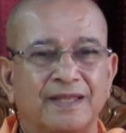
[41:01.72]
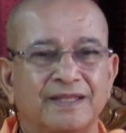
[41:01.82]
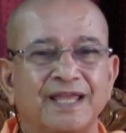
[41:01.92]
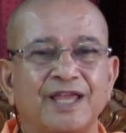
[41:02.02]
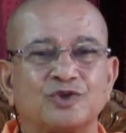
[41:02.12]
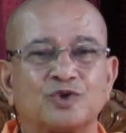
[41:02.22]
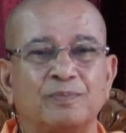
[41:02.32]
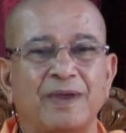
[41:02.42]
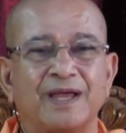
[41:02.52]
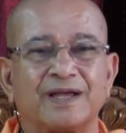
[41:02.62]
They used to
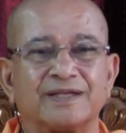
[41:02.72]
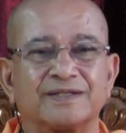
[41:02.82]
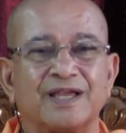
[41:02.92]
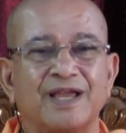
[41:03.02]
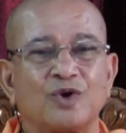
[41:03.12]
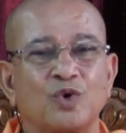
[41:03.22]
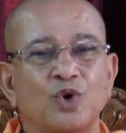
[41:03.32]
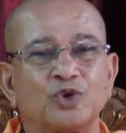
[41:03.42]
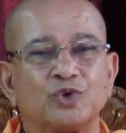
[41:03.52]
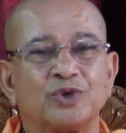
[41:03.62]
make us
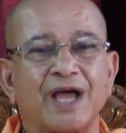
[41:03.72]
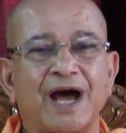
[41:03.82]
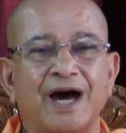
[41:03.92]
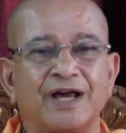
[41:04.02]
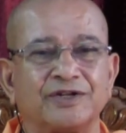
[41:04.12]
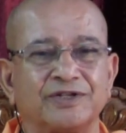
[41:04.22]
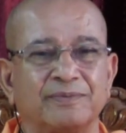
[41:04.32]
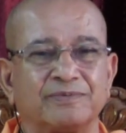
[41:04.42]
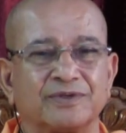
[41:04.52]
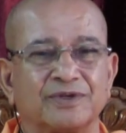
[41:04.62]
go through the
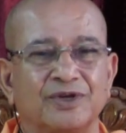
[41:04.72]
hardships